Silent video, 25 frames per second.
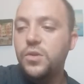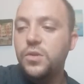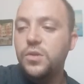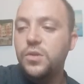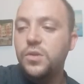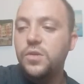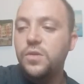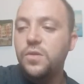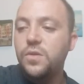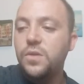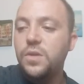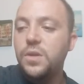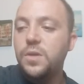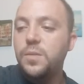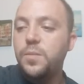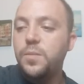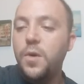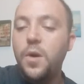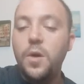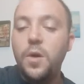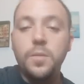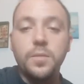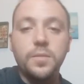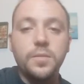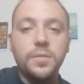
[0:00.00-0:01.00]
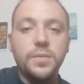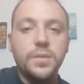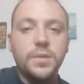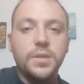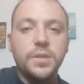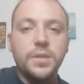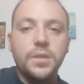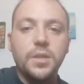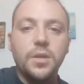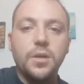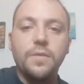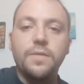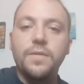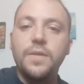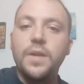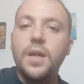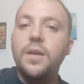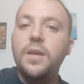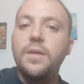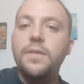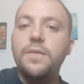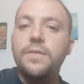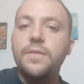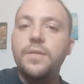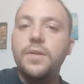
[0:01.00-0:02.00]
to the problems of
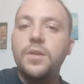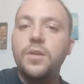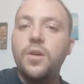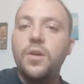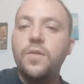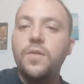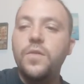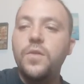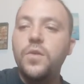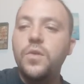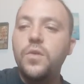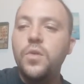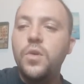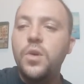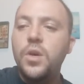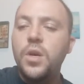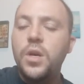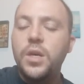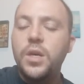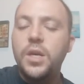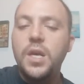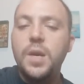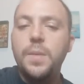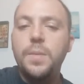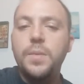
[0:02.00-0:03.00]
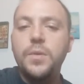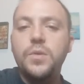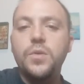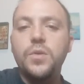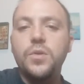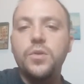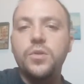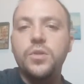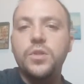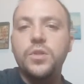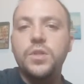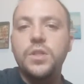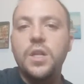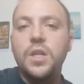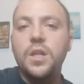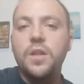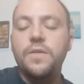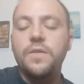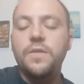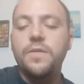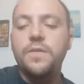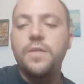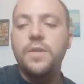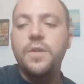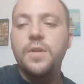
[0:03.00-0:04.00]
life. If you keep it to
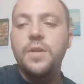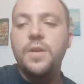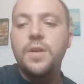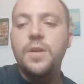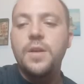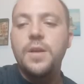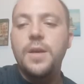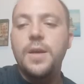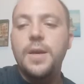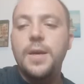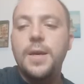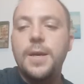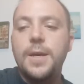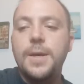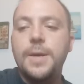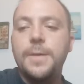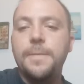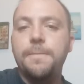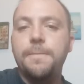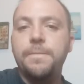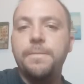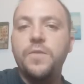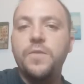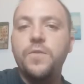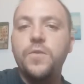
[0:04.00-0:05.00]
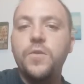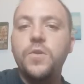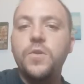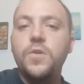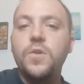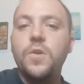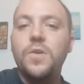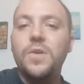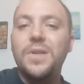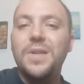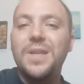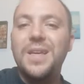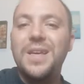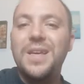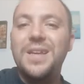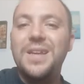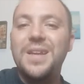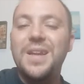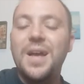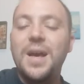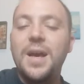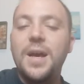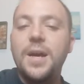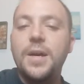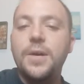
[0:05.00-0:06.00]
yourself, if you don't let it
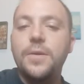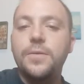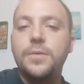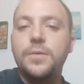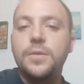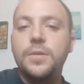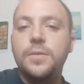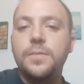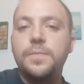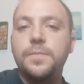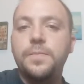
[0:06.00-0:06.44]
out,